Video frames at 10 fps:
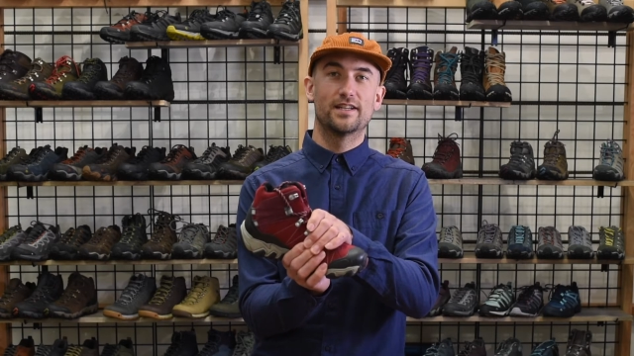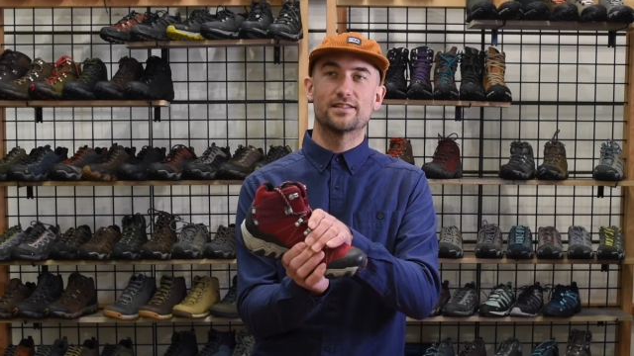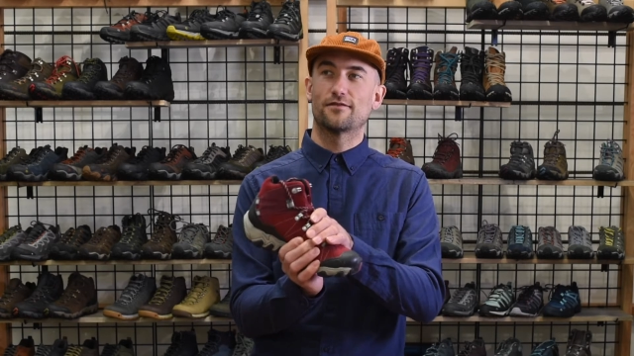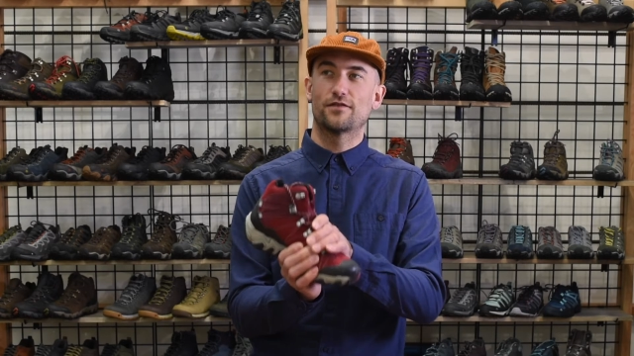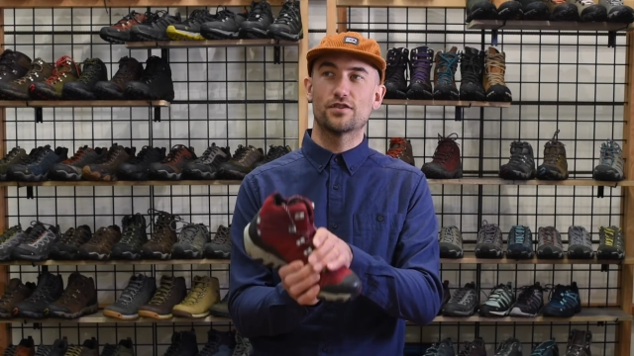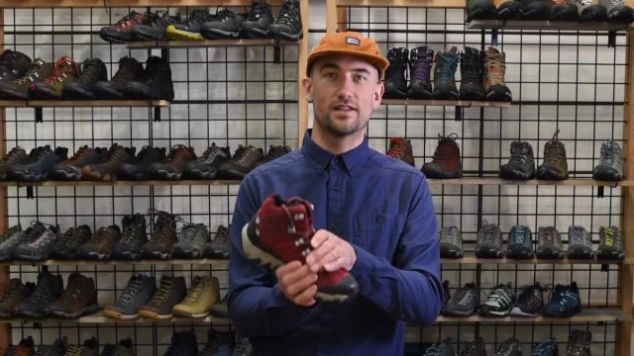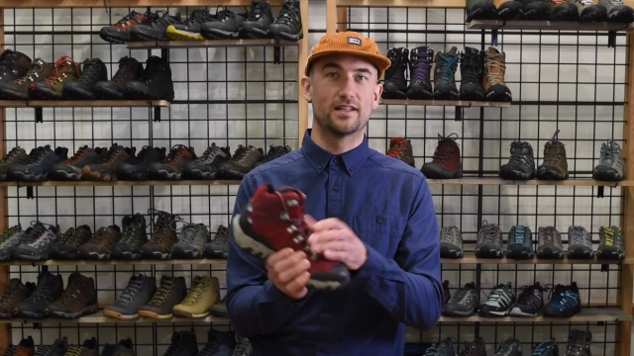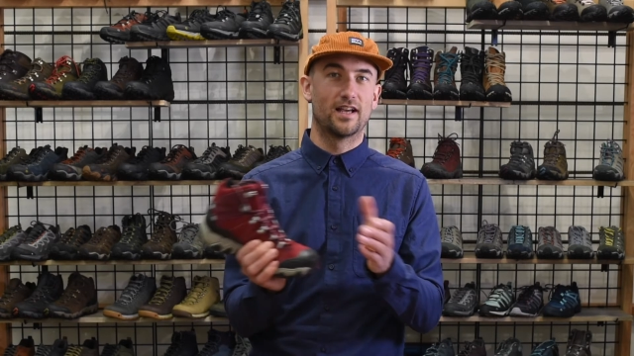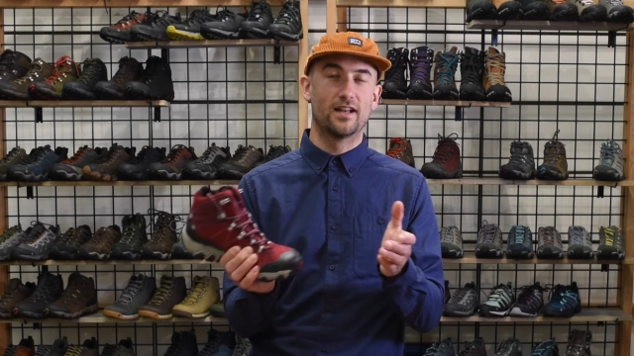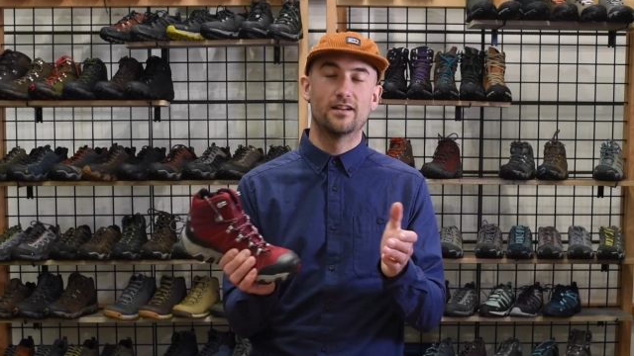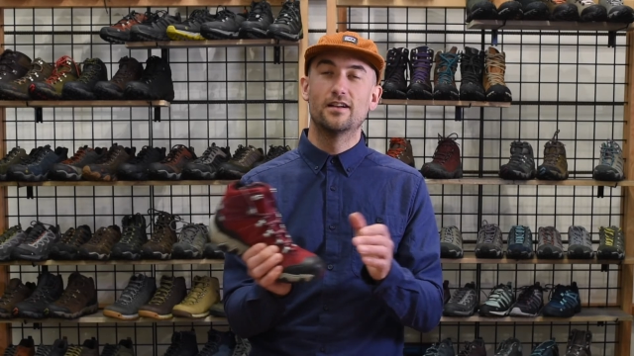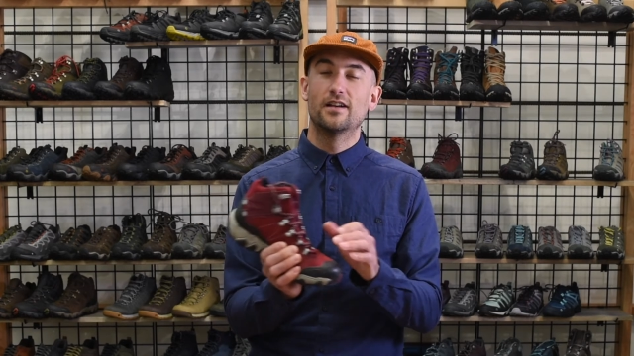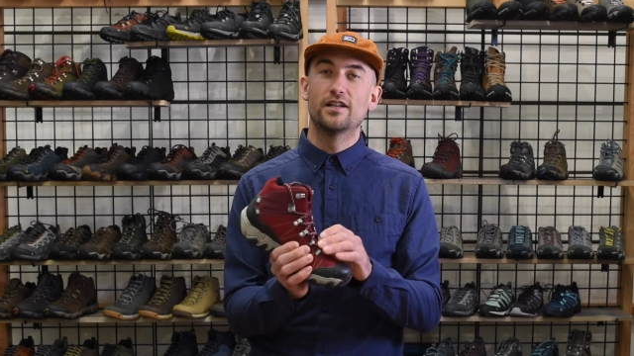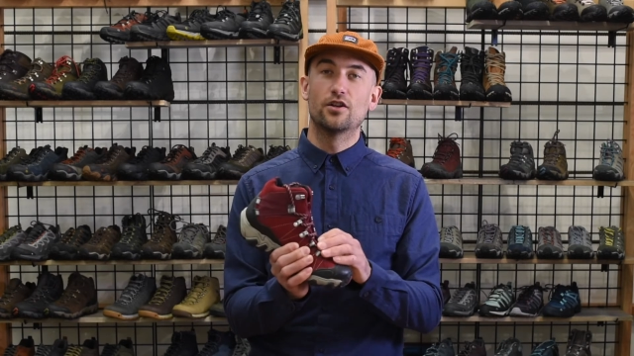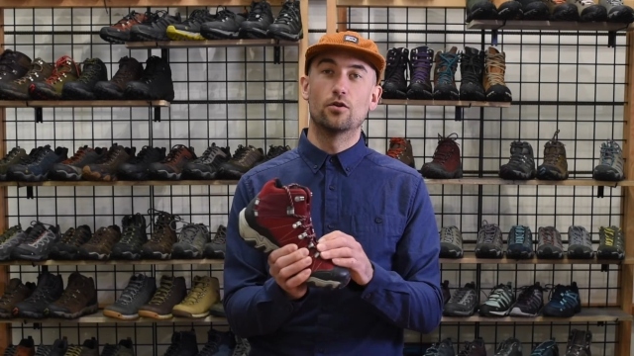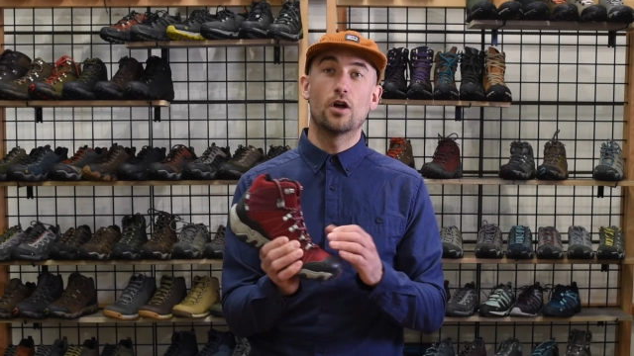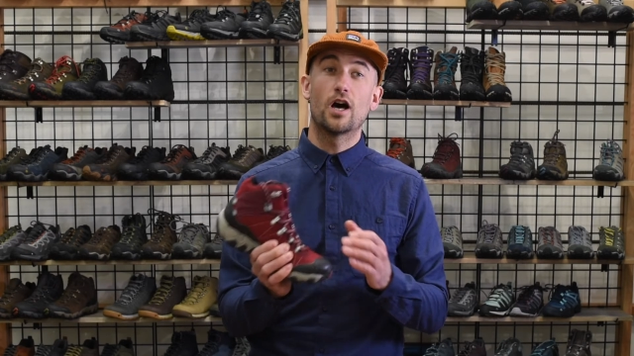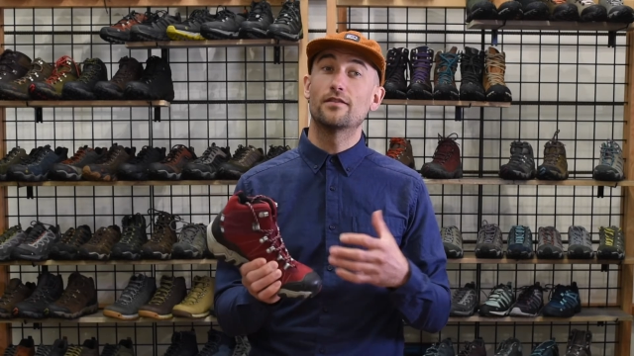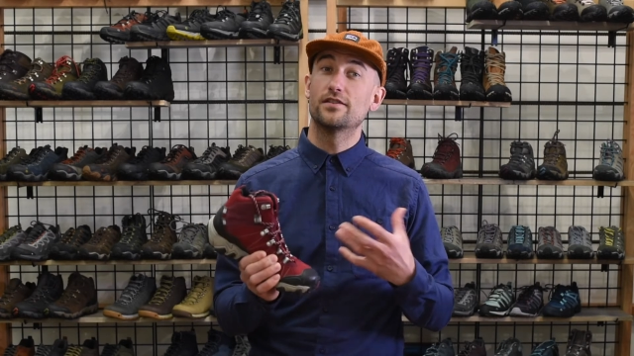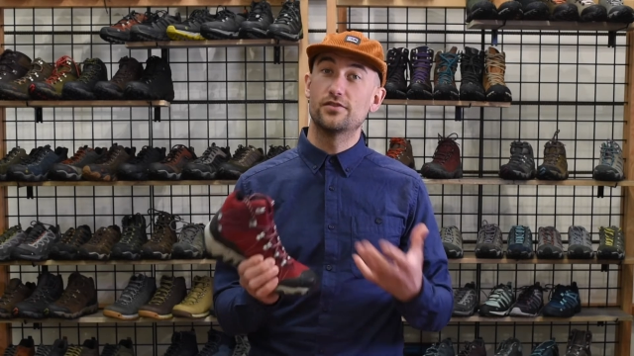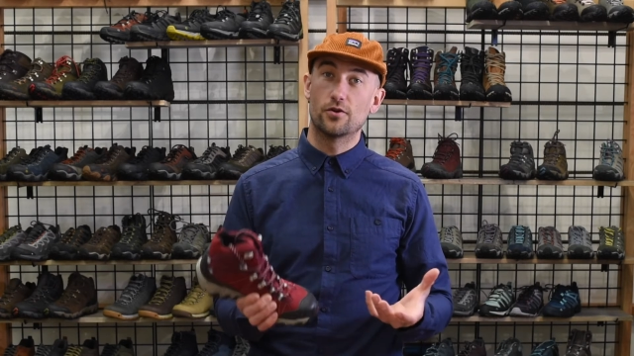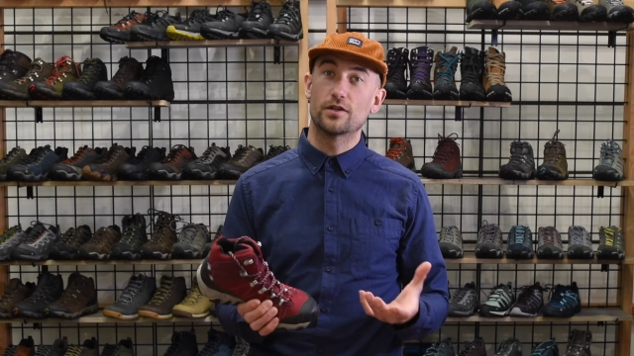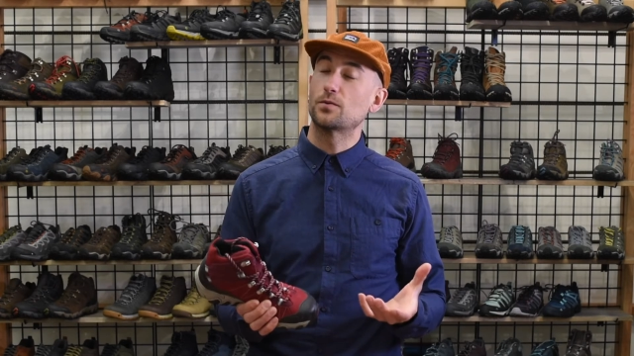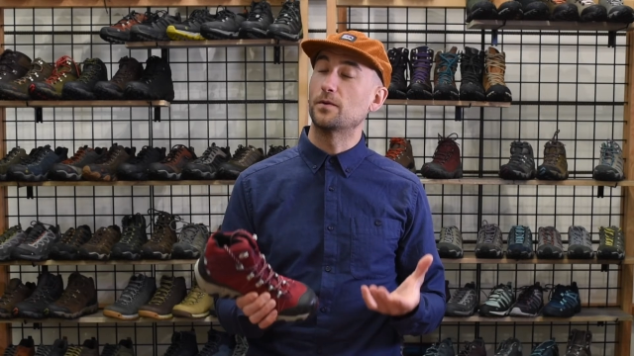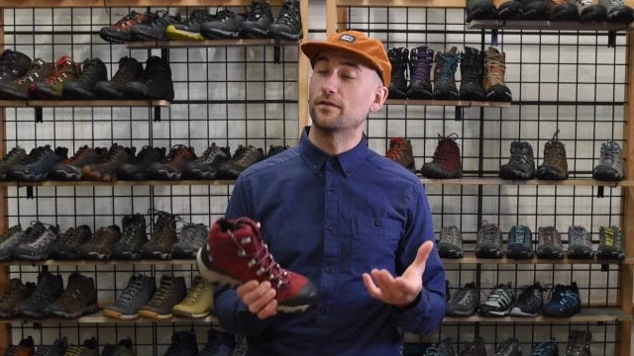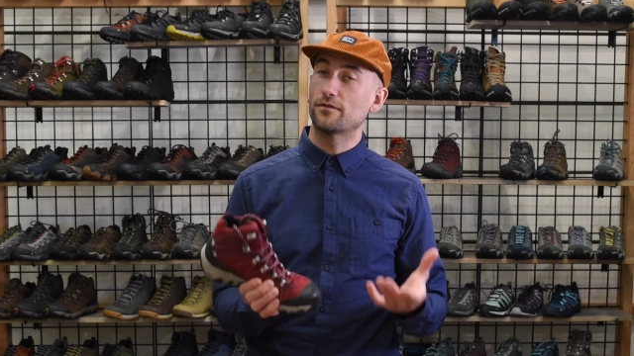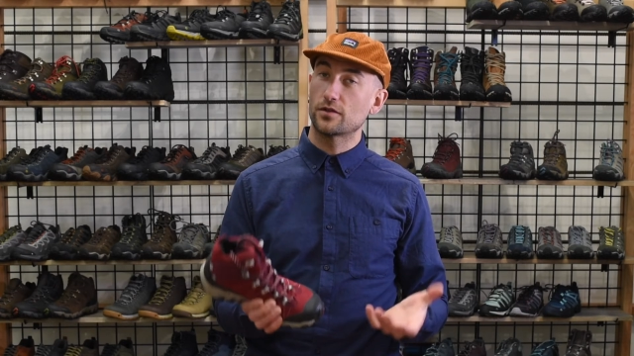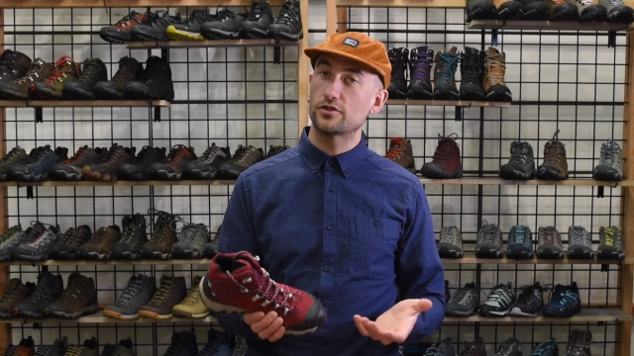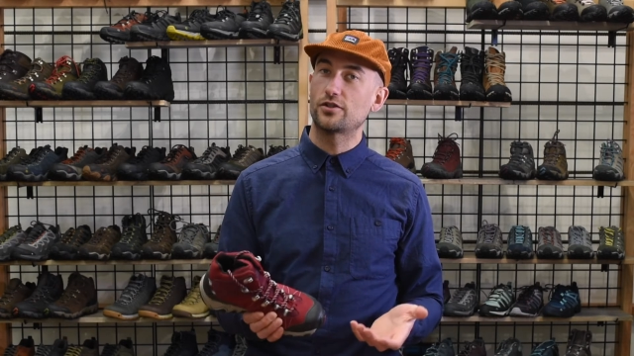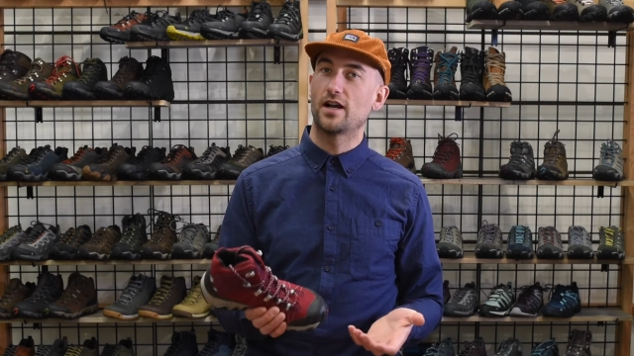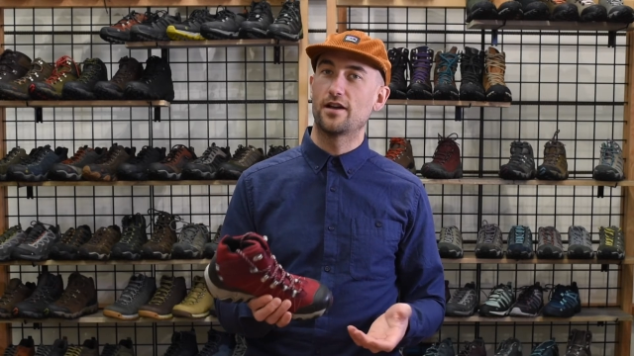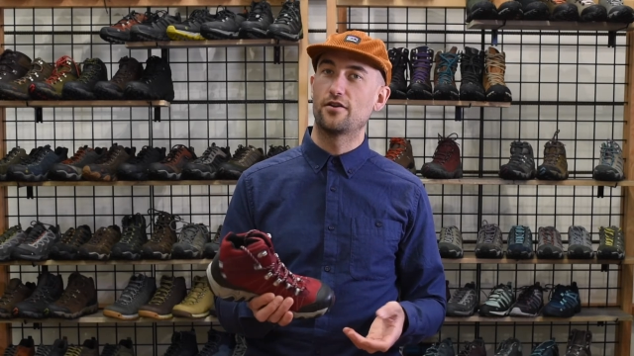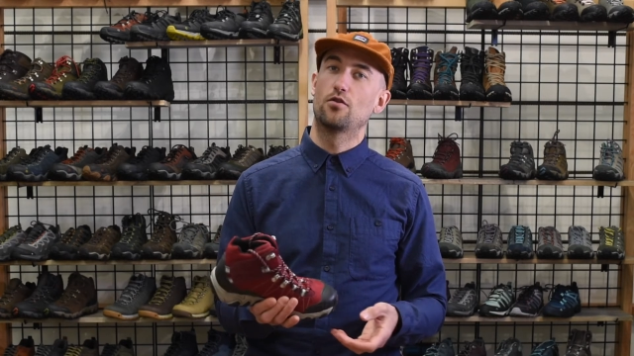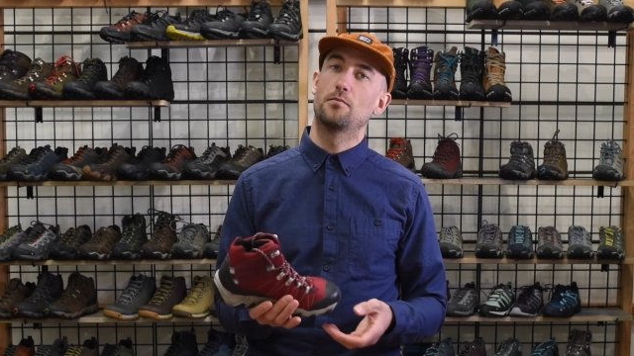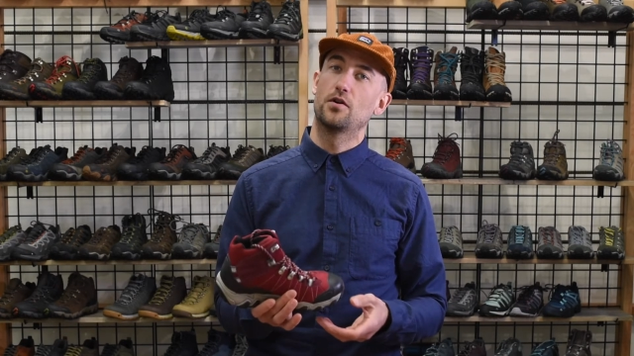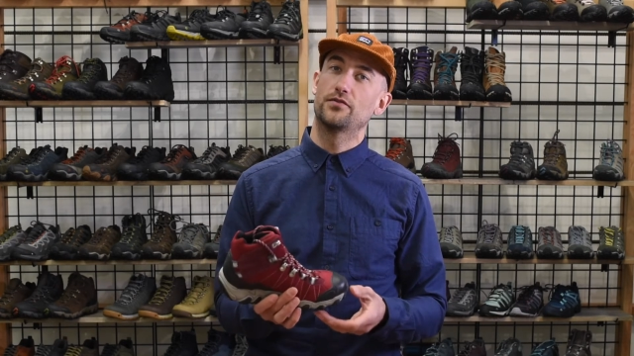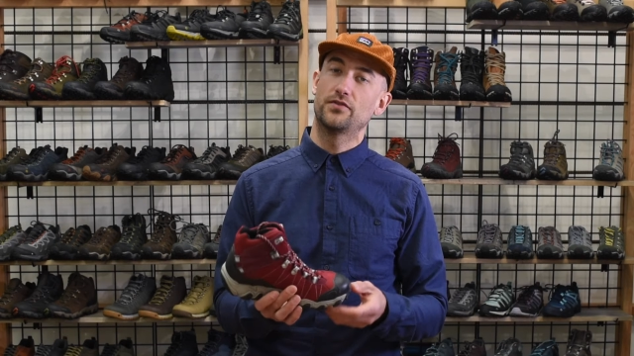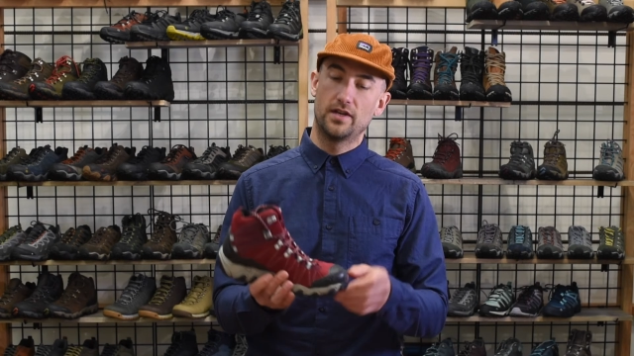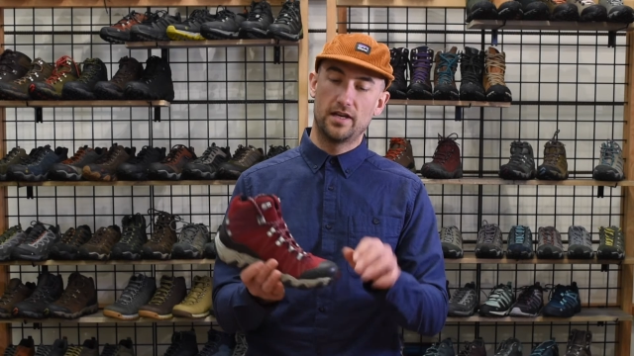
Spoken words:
It's the first thing that, you know, a lot of us notice when we first try on an Oboz.